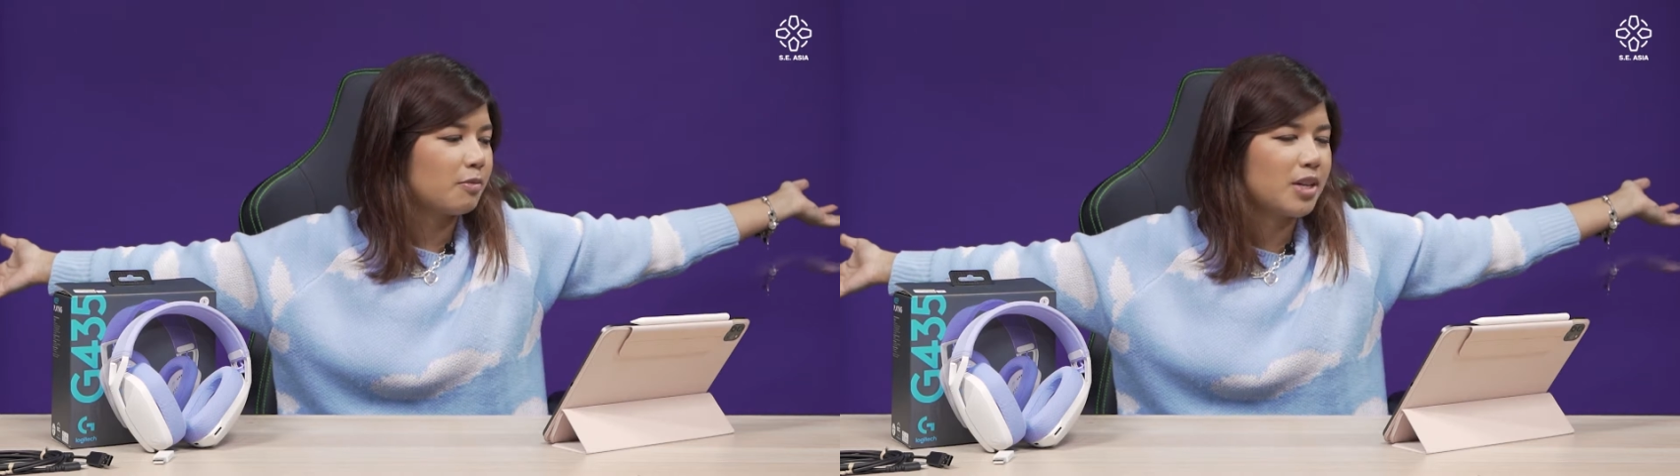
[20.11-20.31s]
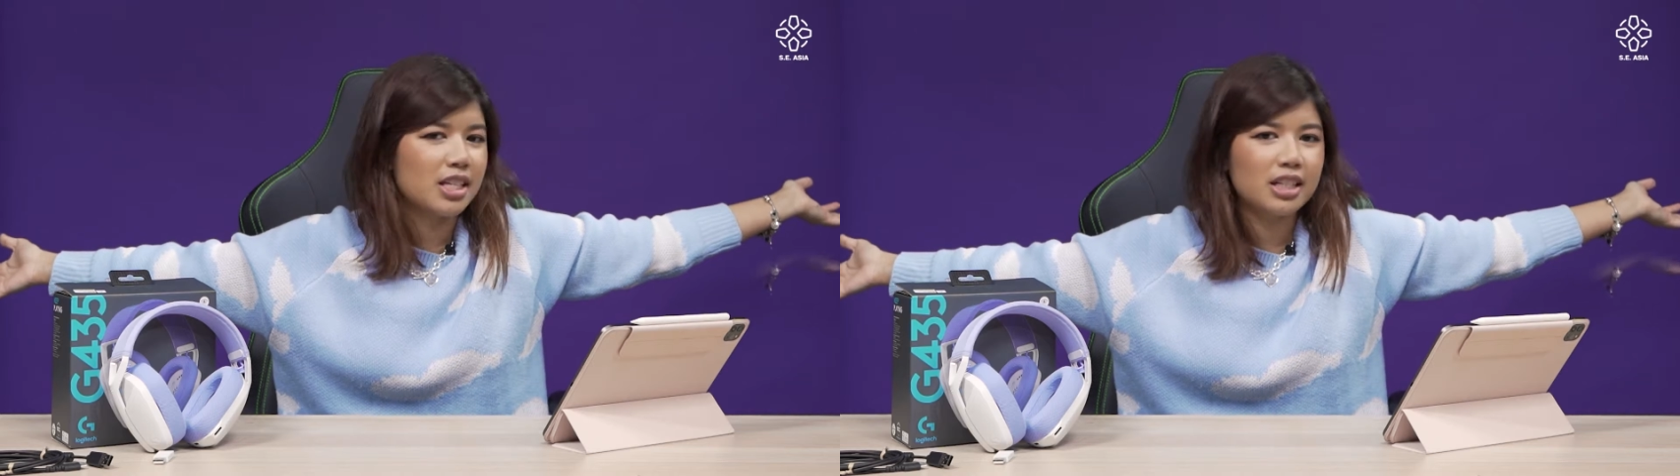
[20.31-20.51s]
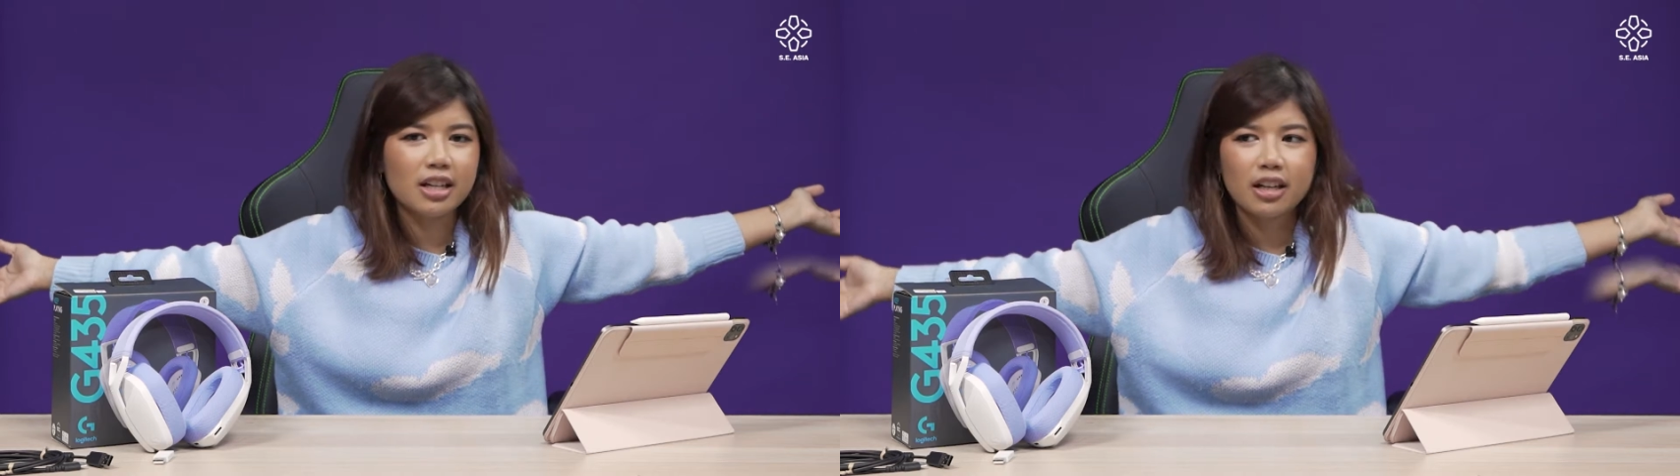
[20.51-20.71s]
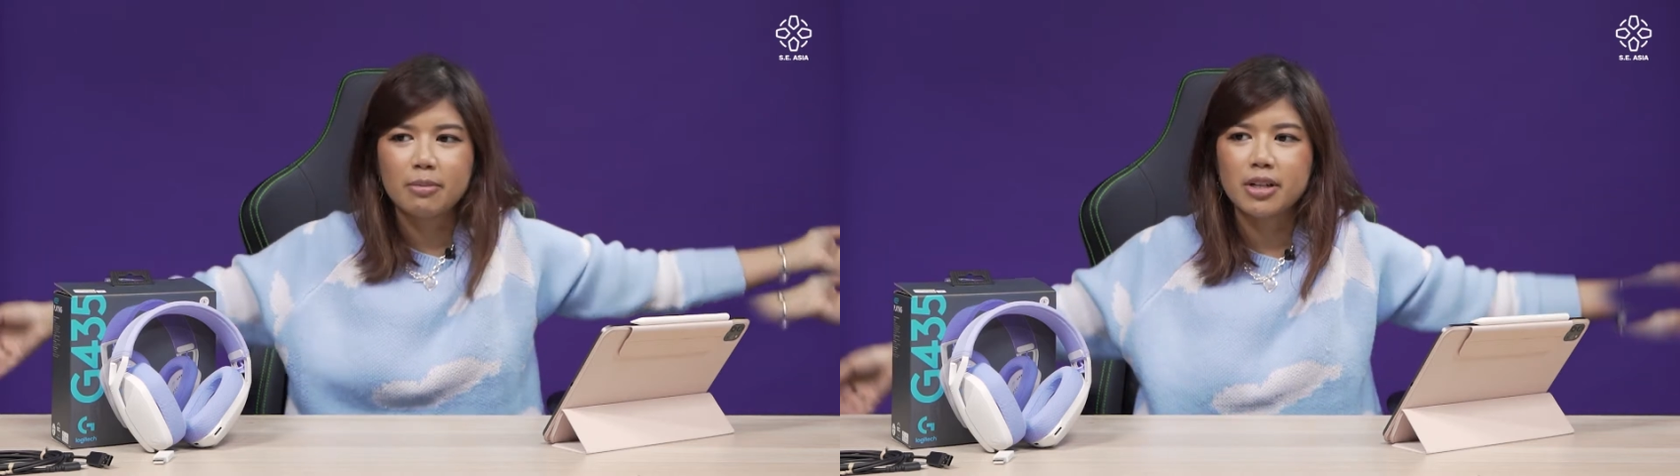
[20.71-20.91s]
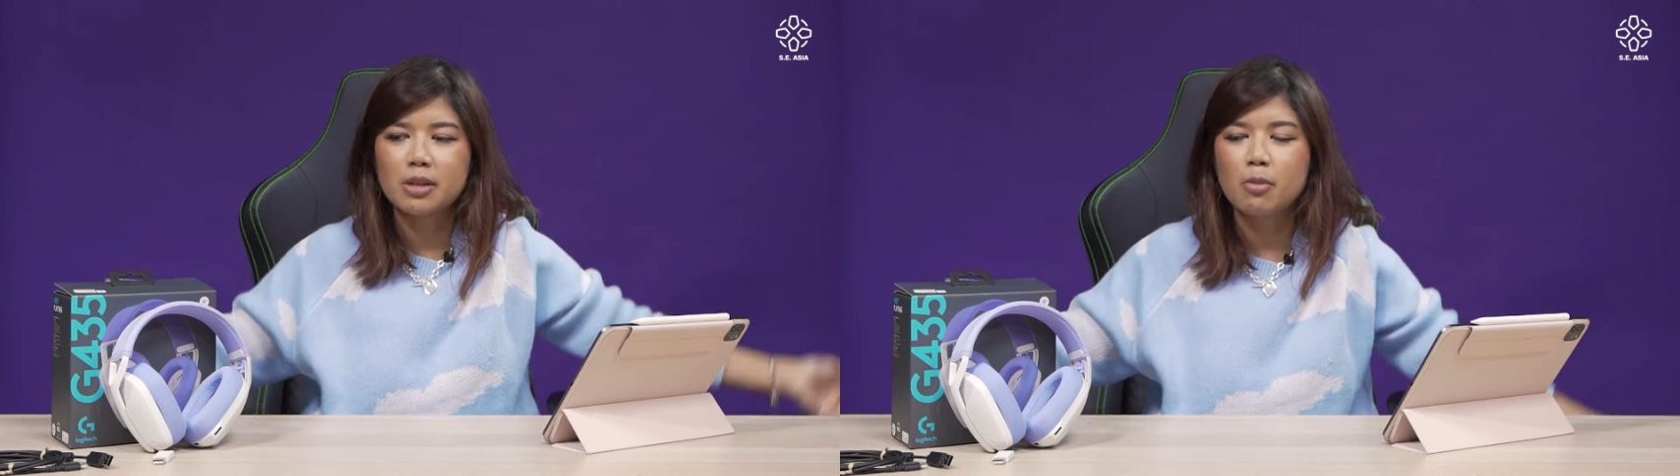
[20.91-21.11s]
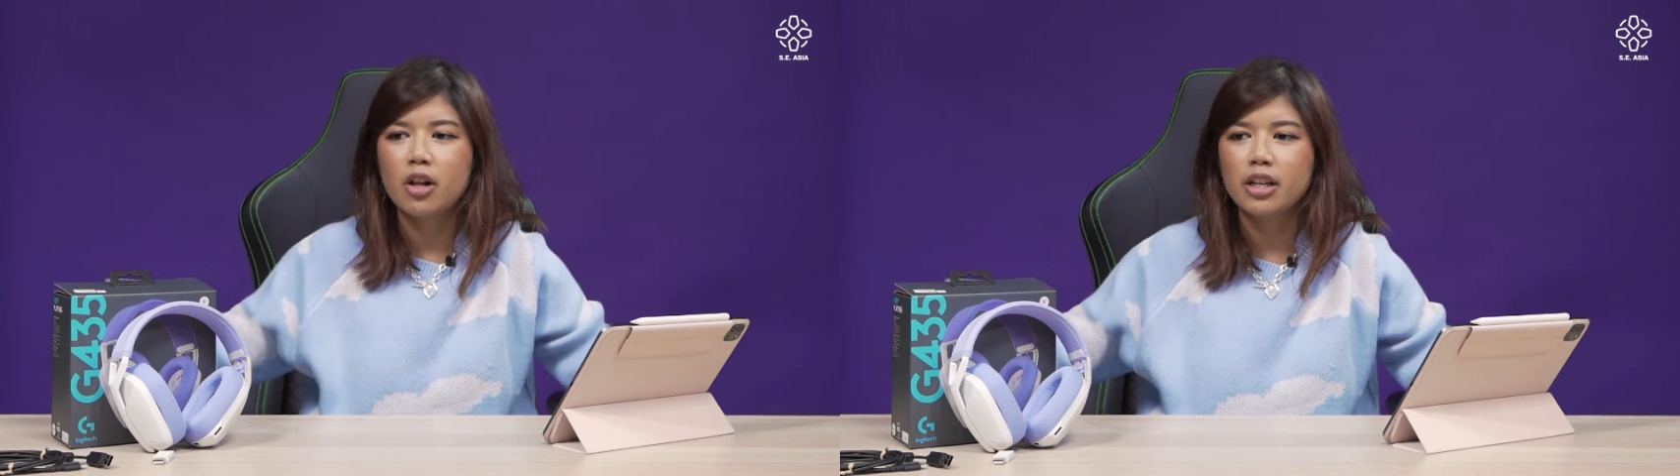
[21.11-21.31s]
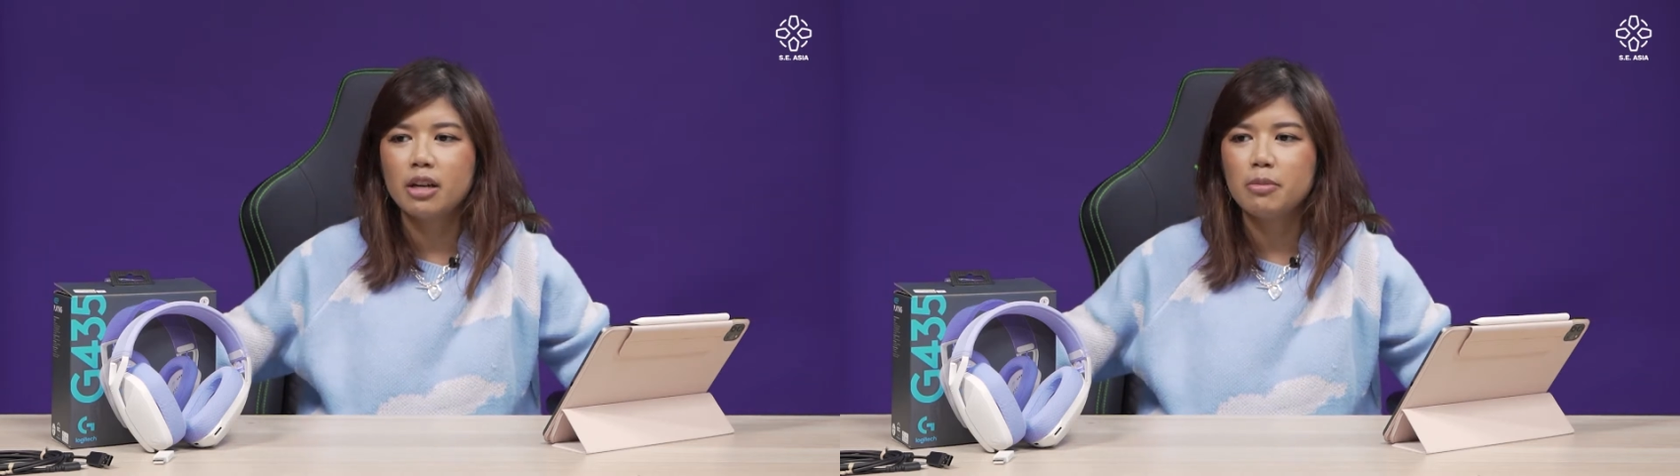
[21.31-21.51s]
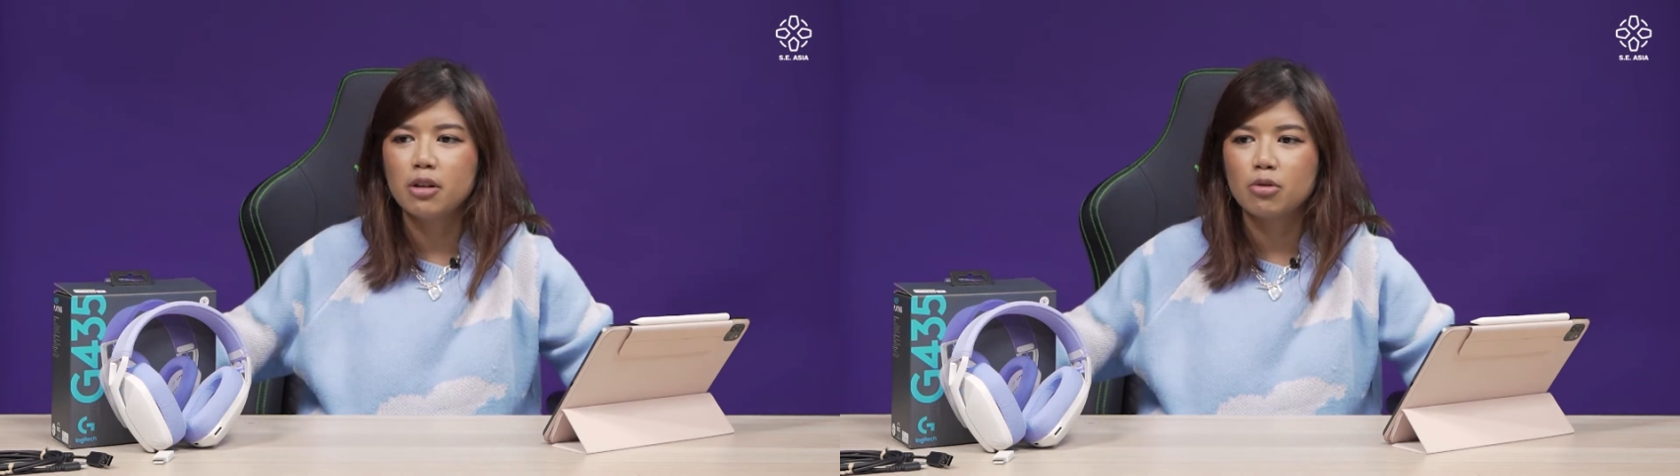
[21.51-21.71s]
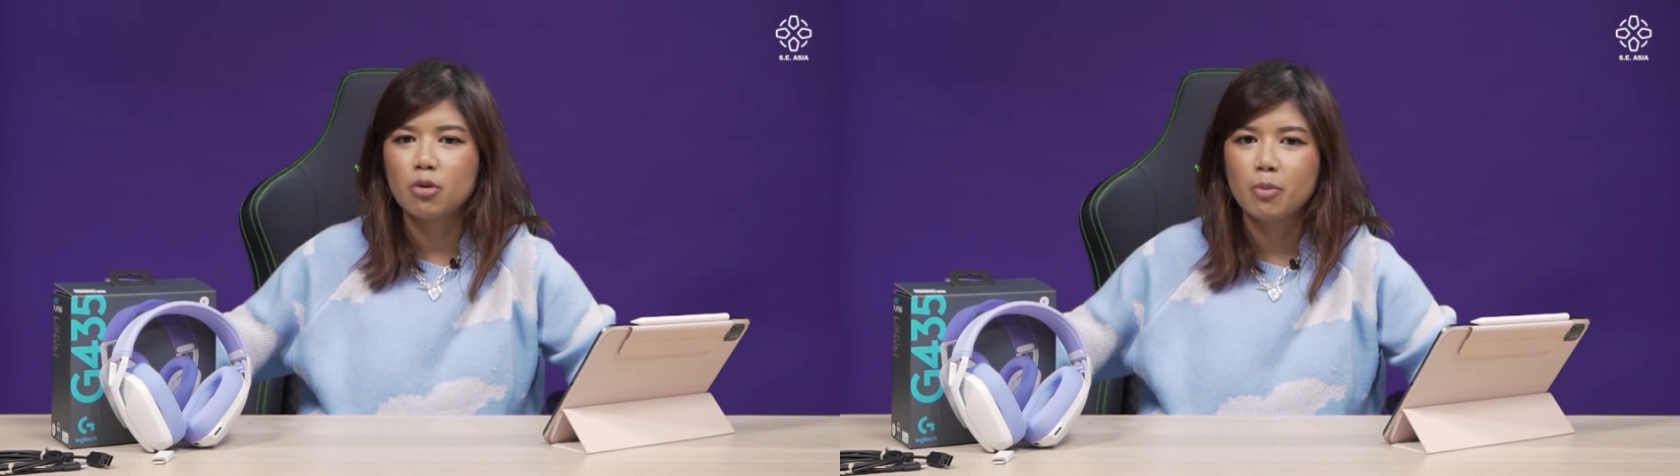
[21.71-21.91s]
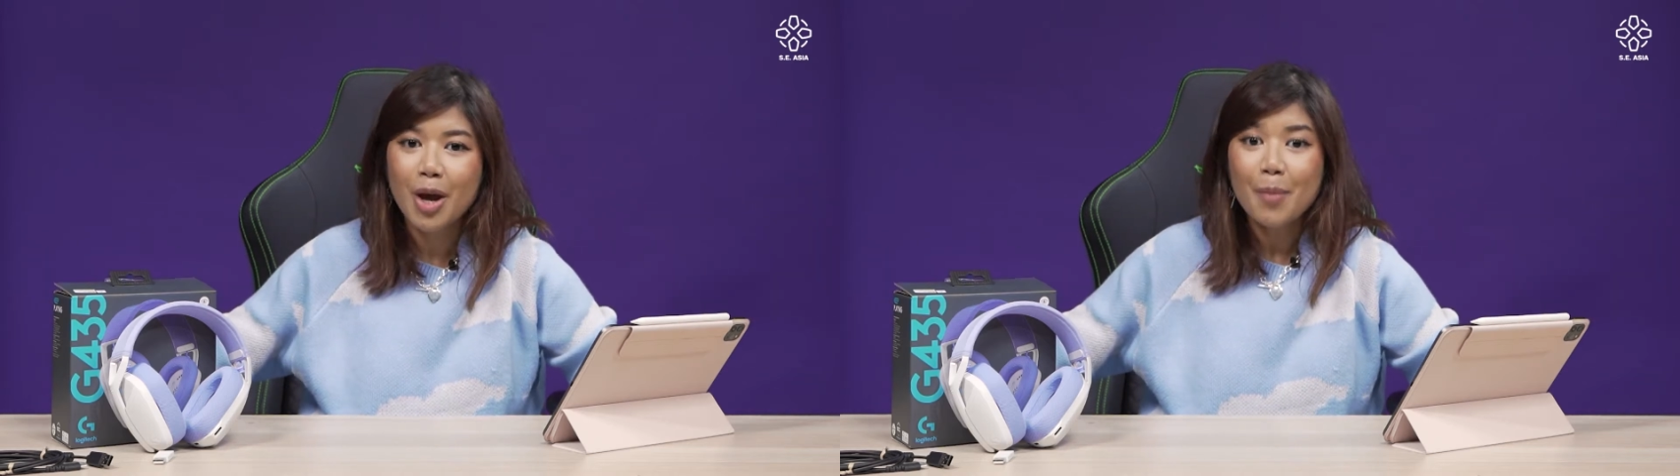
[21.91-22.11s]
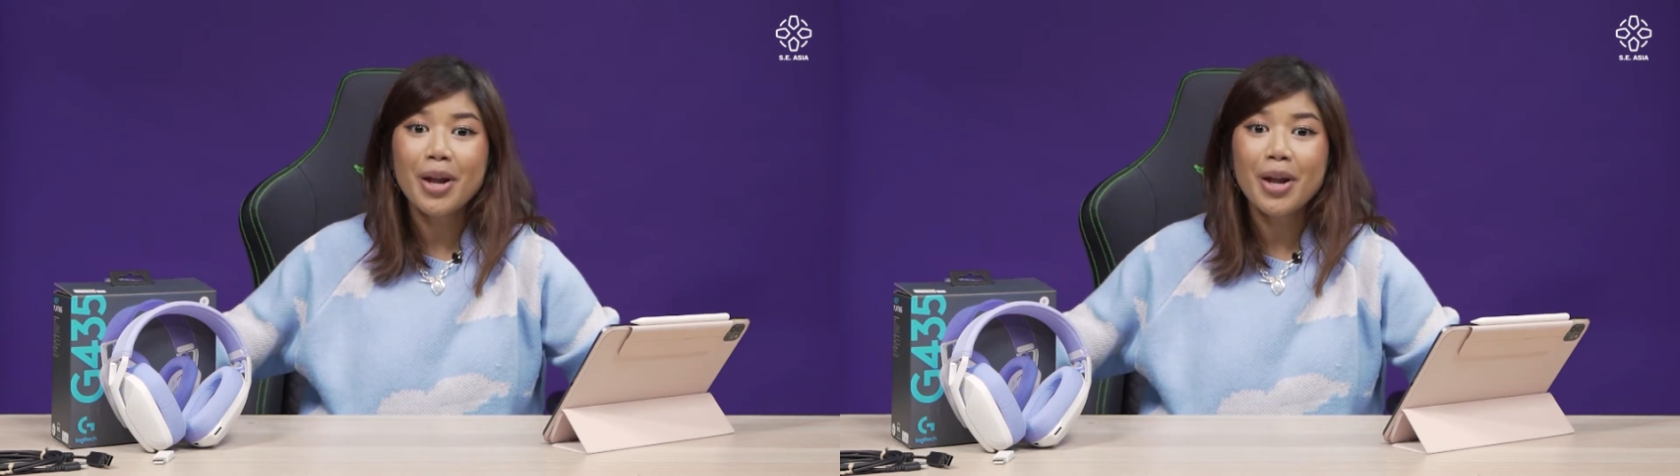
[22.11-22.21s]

being stuck in my small gaming room.